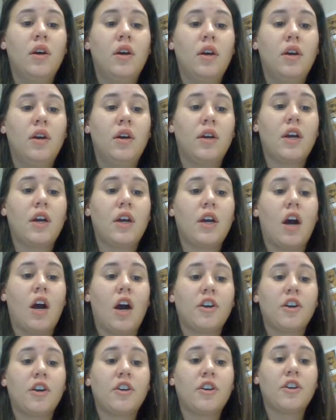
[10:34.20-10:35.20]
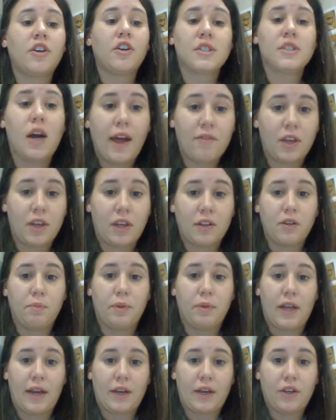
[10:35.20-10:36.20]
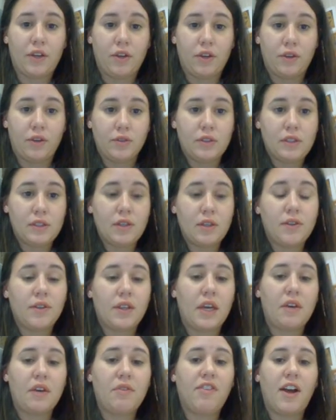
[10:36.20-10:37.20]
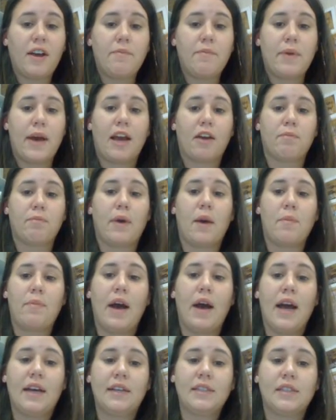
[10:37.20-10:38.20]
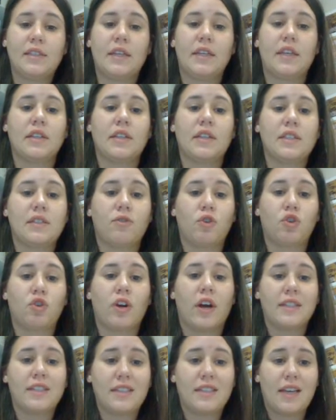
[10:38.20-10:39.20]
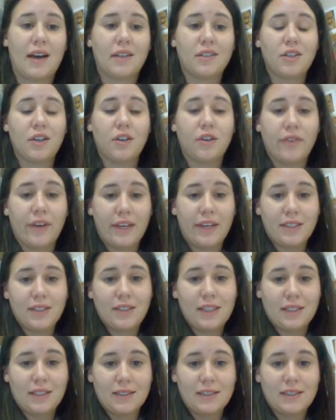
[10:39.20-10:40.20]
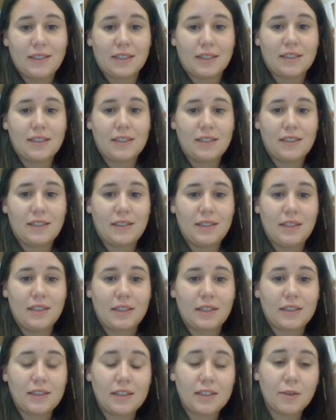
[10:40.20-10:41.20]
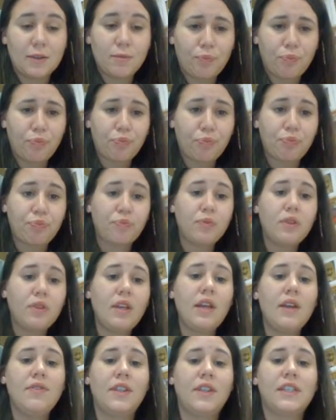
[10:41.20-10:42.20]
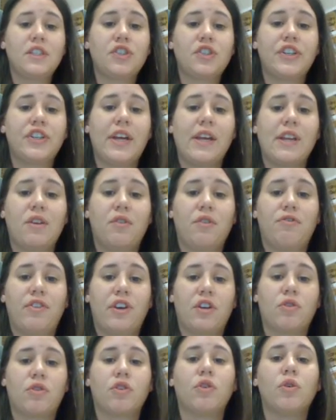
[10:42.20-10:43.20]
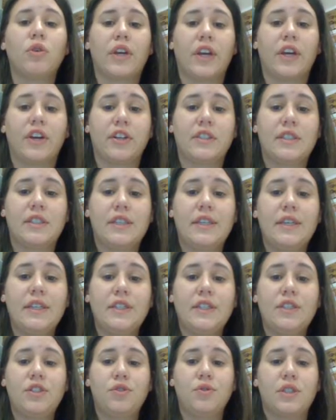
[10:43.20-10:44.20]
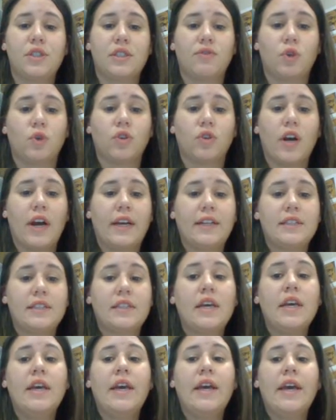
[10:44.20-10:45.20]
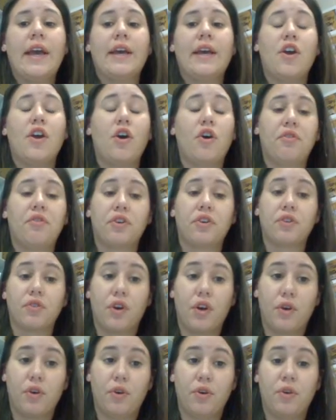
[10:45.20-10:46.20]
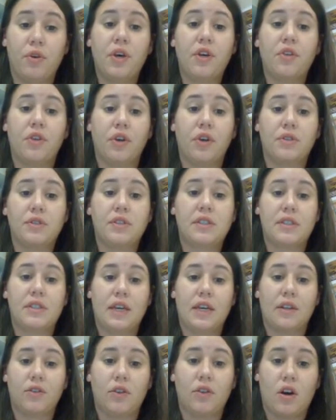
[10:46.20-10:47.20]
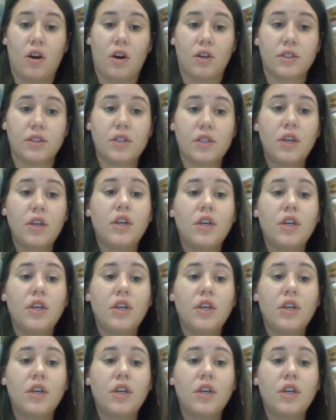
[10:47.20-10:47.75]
Congress was not having the black codes. They fight back by passing the Civil Rights Act of 1866. This created federal guarantees to civil rights and overrode those state laws.